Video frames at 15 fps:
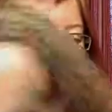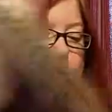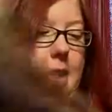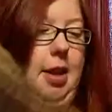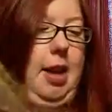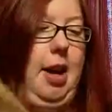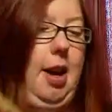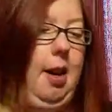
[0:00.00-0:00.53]

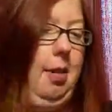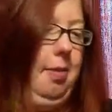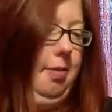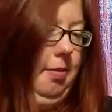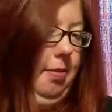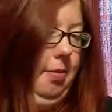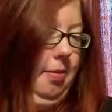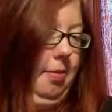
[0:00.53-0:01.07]
But
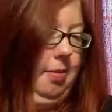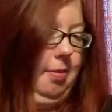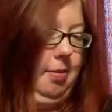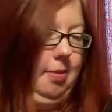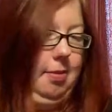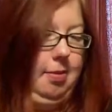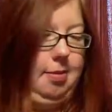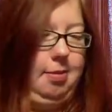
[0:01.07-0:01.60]

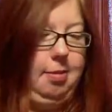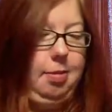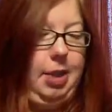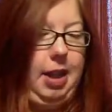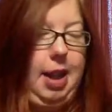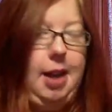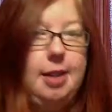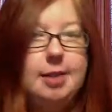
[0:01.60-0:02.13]

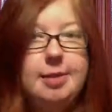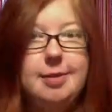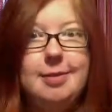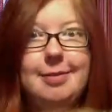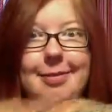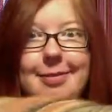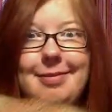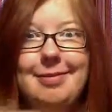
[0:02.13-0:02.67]
yeah,
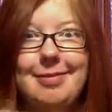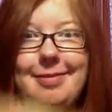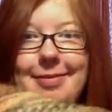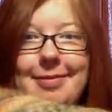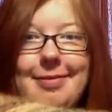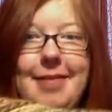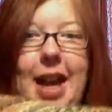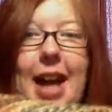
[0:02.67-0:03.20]

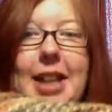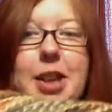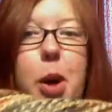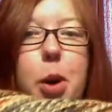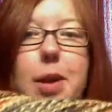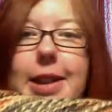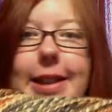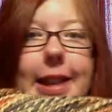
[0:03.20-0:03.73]
I
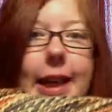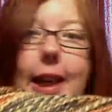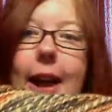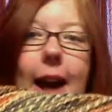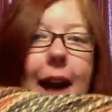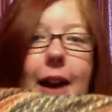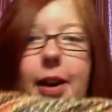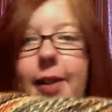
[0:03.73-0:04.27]
totally dig it.
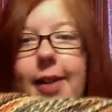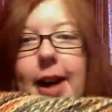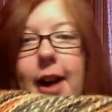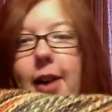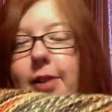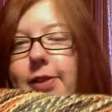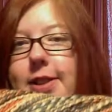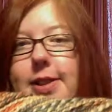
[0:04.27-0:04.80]
I didn't
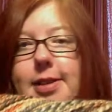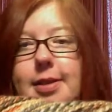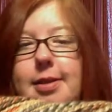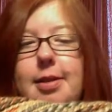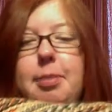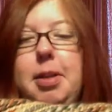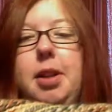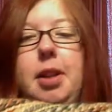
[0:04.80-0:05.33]
care if it's the
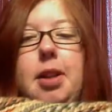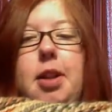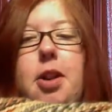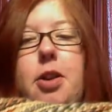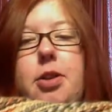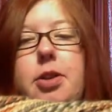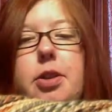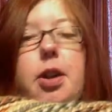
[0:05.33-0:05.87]
million
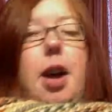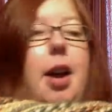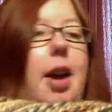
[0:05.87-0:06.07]
yards or not.